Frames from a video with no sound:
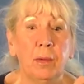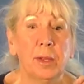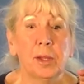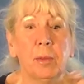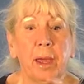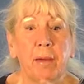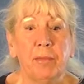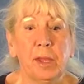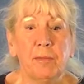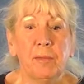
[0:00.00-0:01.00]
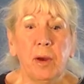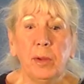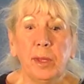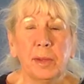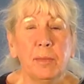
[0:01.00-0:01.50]
So we have this
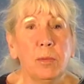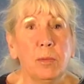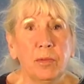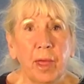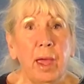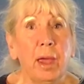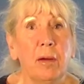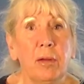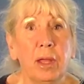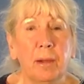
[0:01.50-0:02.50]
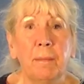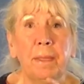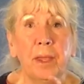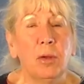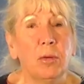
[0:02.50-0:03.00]
very smooth area,
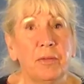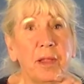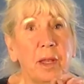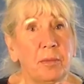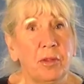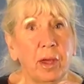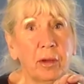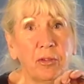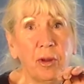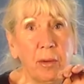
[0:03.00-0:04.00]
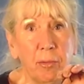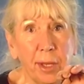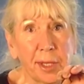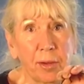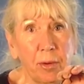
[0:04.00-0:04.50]
for the lip to actually
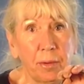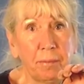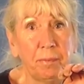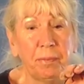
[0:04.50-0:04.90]
rest on.